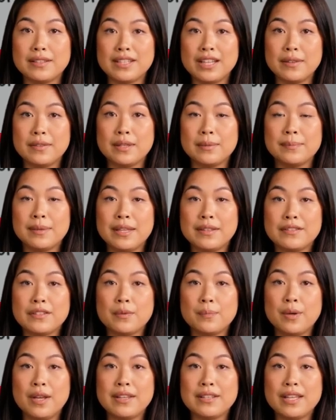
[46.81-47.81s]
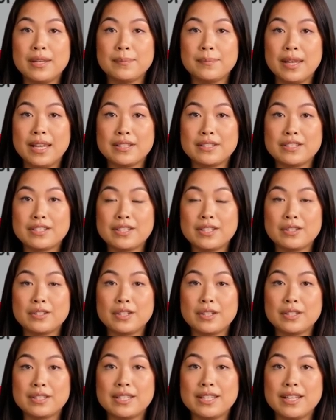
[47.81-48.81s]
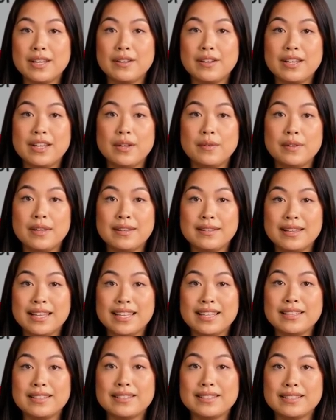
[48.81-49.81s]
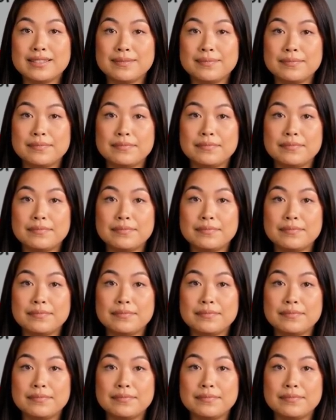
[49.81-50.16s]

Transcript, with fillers: You can pick the one that best suits your scenario and needs.